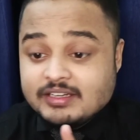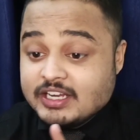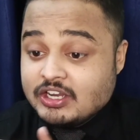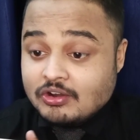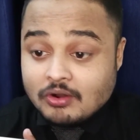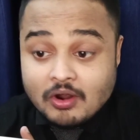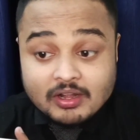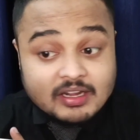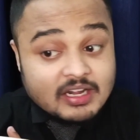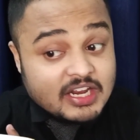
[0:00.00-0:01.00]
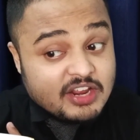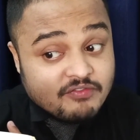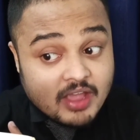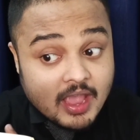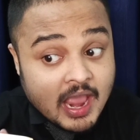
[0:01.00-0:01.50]
did not
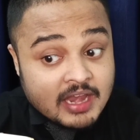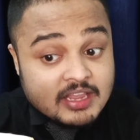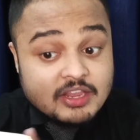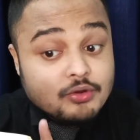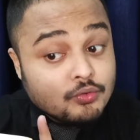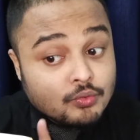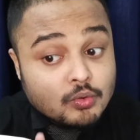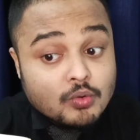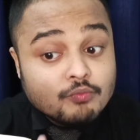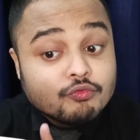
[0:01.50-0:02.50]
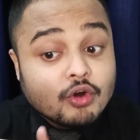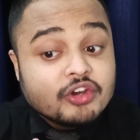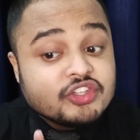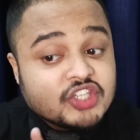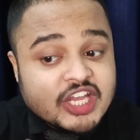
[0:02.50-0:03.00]
leave any room
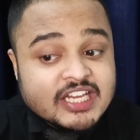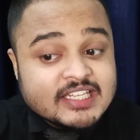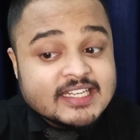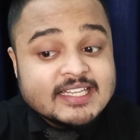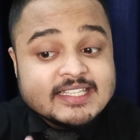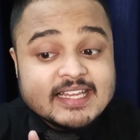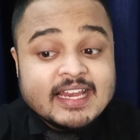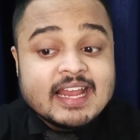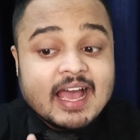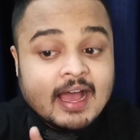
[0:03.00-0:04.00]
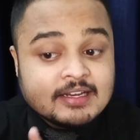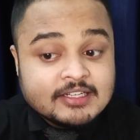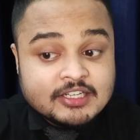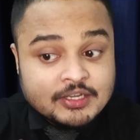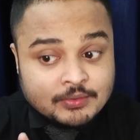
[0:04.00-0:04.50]
for changes in
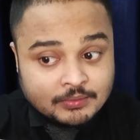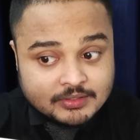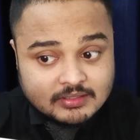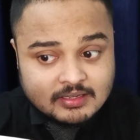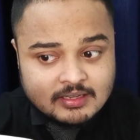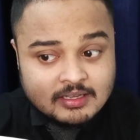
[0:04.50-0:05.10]
attitudes.